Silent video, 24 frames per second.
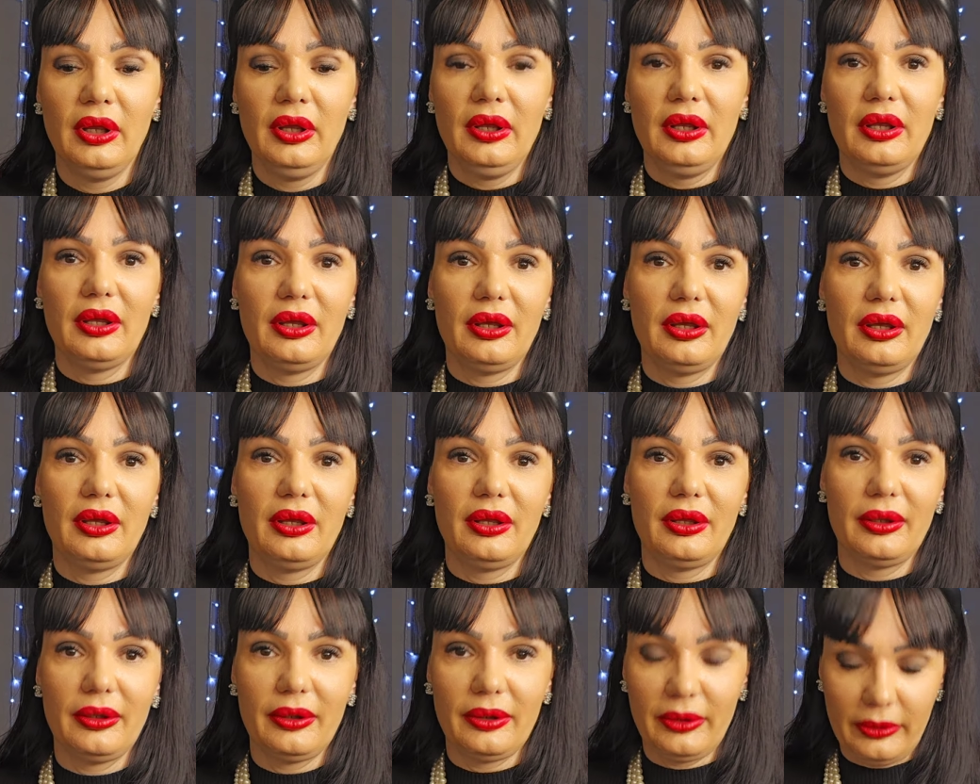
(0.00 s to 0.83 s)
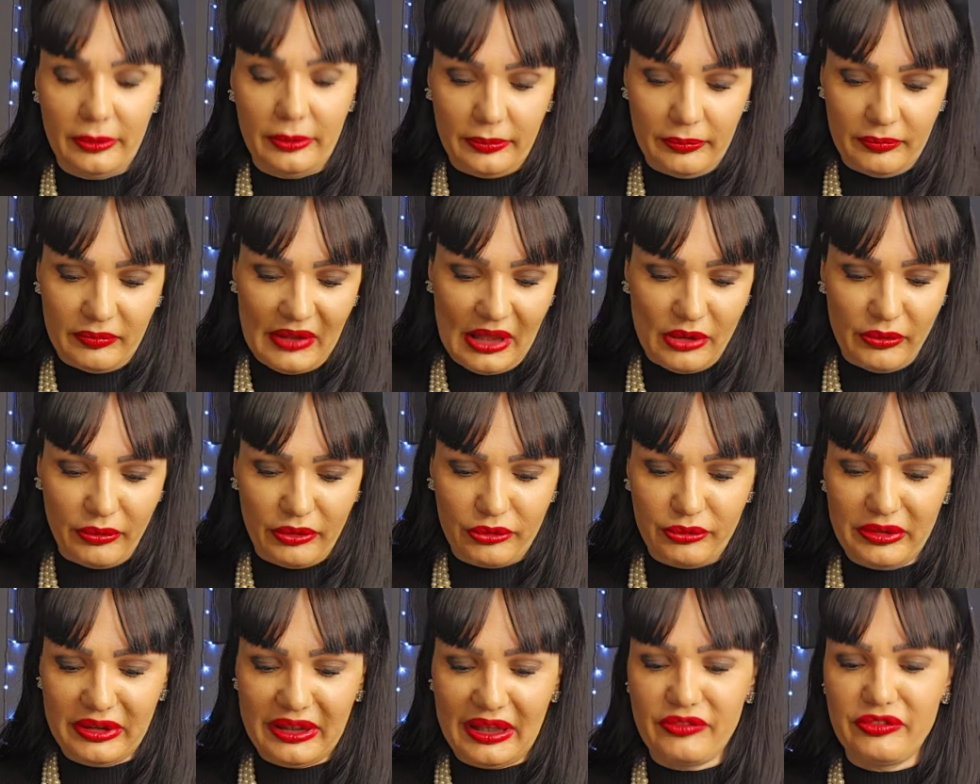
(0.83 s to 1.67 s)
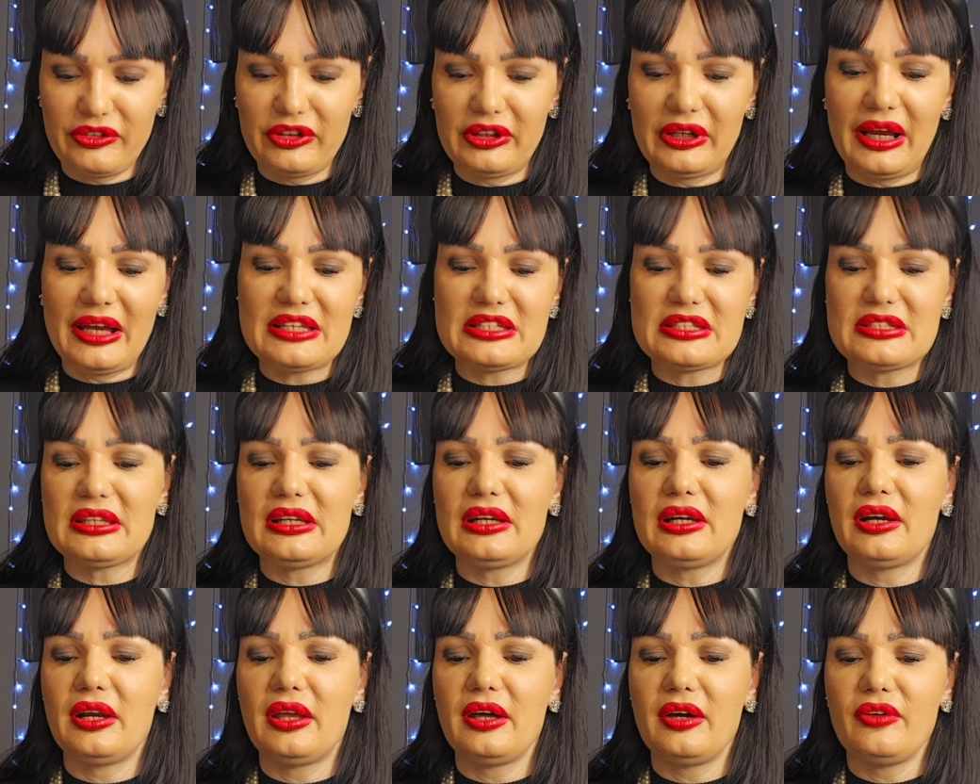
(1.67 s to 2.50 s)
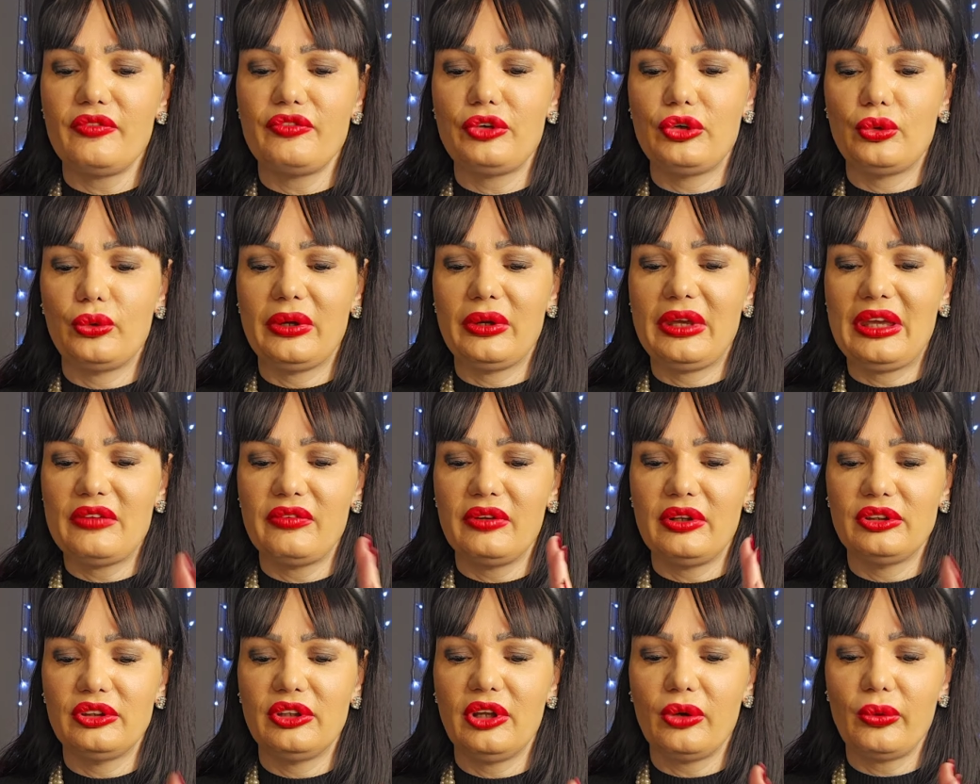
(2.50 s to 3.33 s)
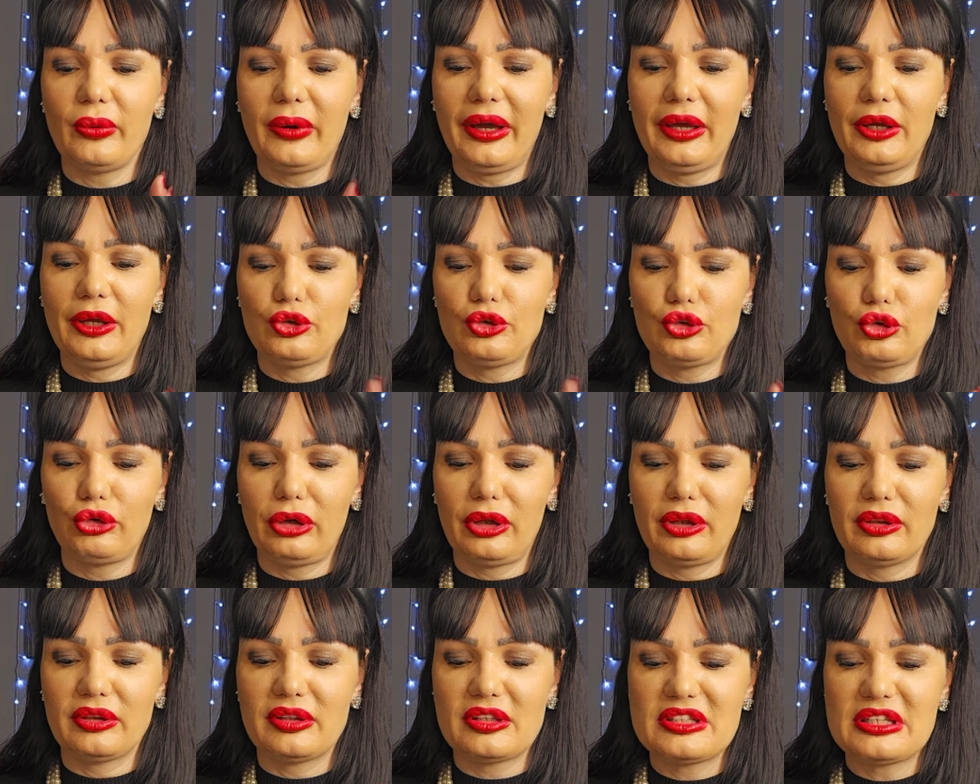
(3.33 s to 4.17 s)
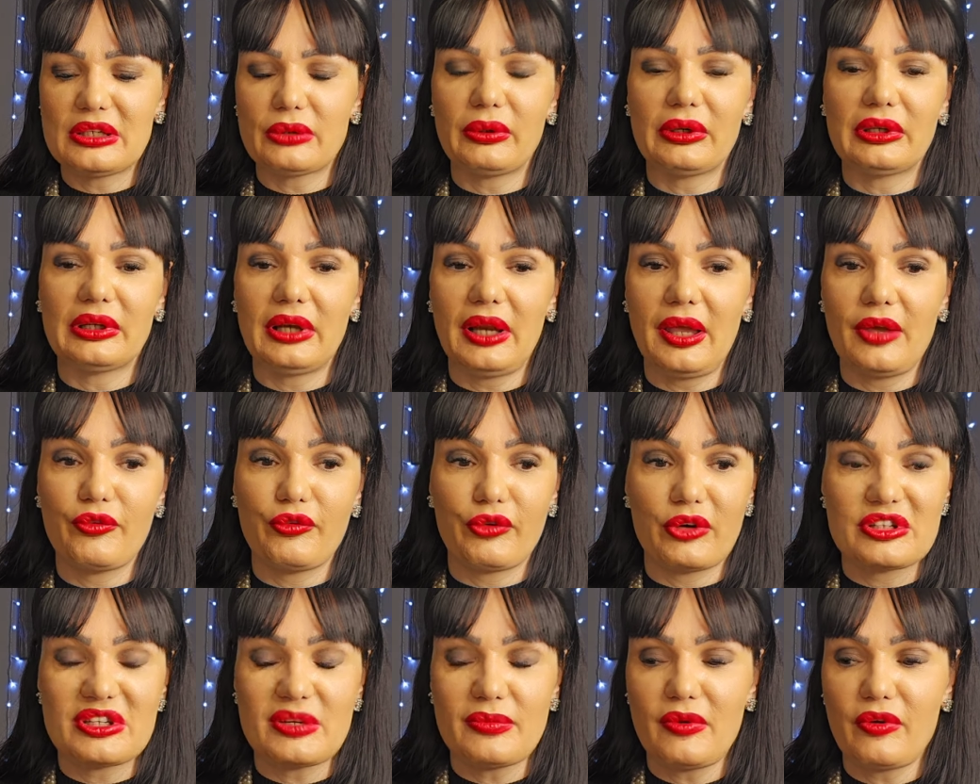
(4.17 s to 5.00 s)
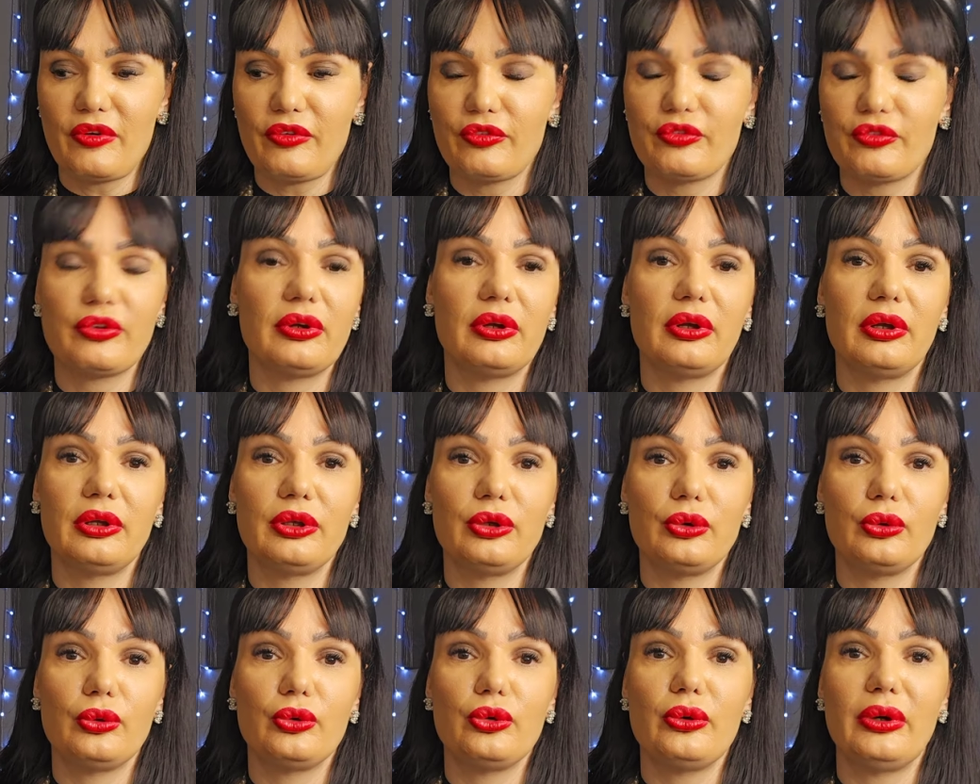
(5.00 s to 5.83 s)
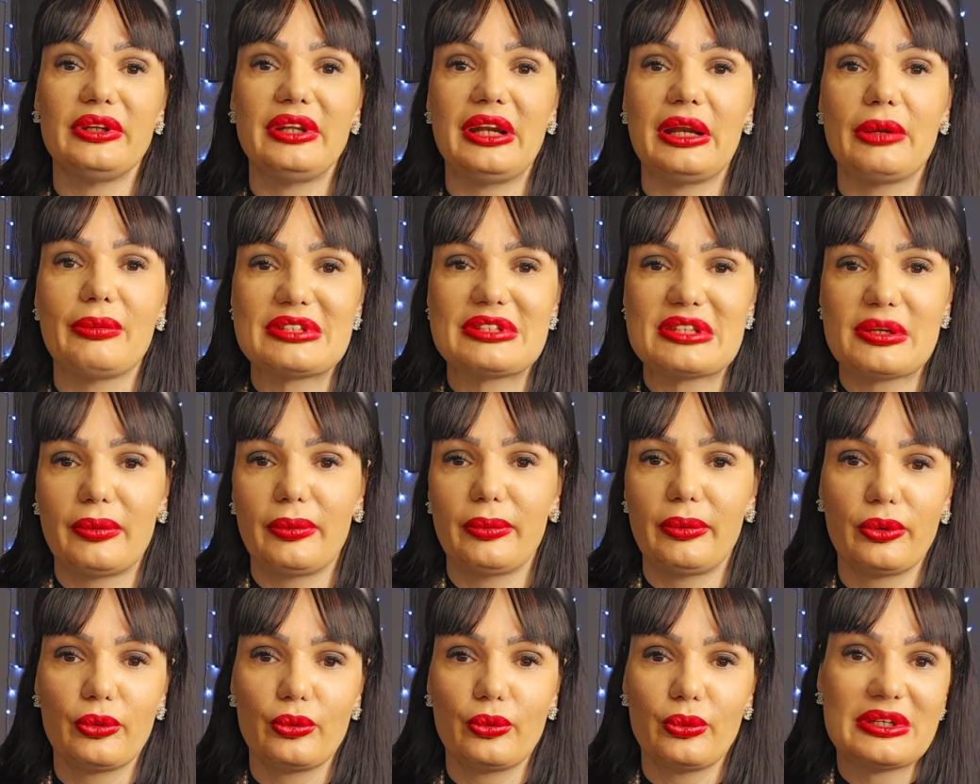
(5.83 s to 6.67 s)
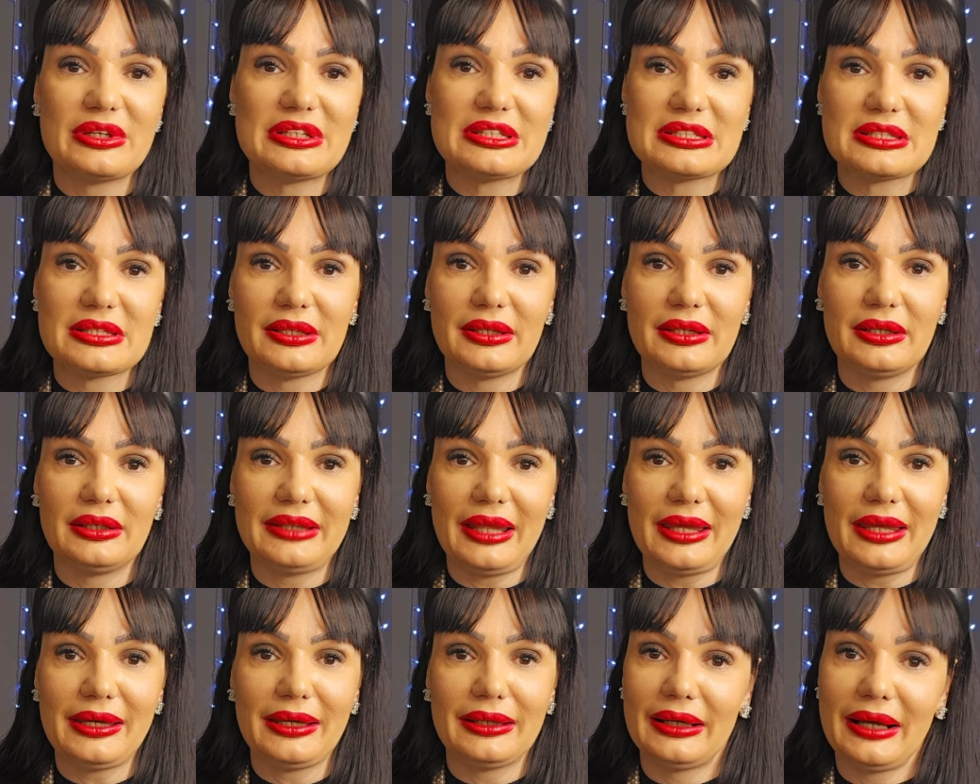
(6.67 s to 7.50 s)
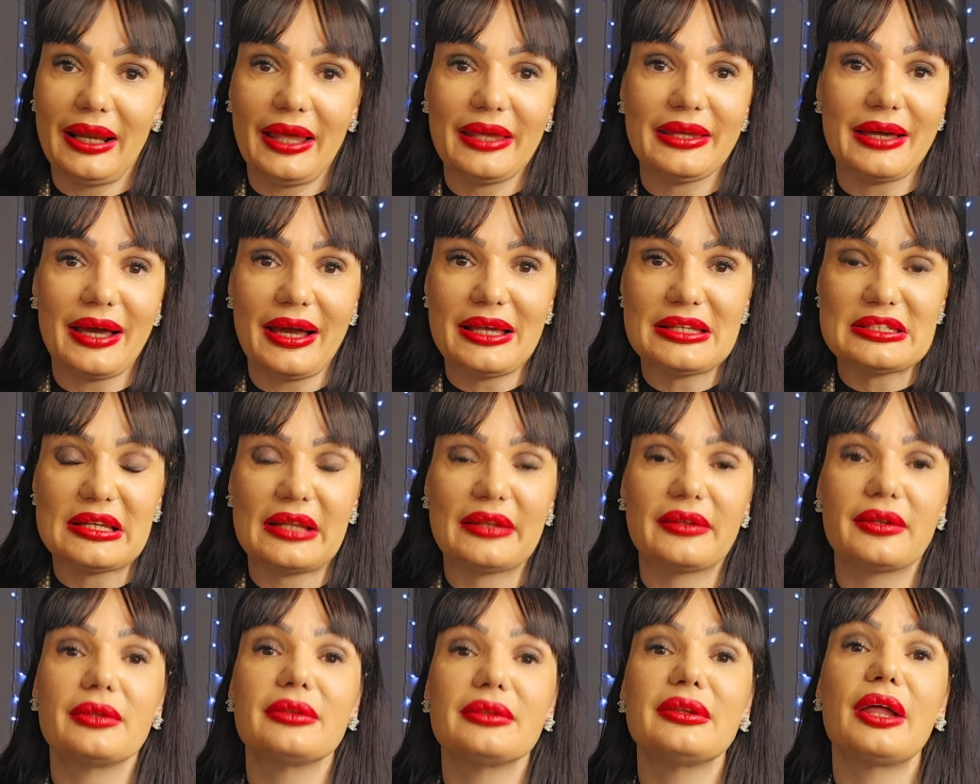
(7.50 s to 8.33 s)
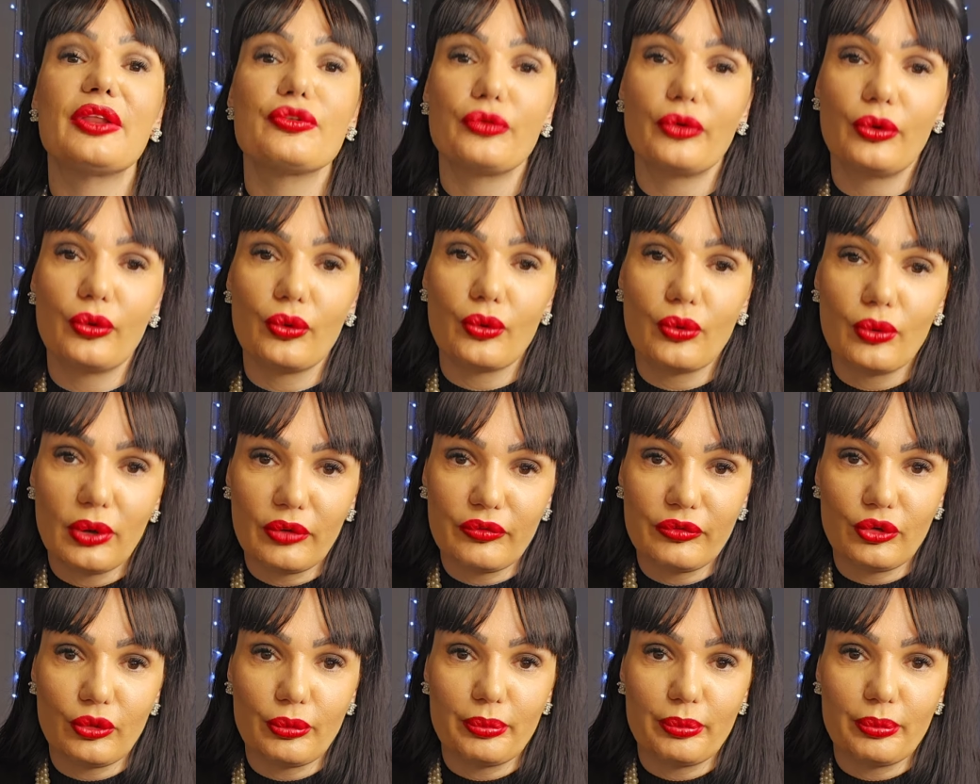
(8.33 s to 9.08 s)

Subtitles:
And what we have here, I still love you, even though I shouldn't. Secret love. For some of you, you are dealing with someone who is taken. Like I said, not for all of you.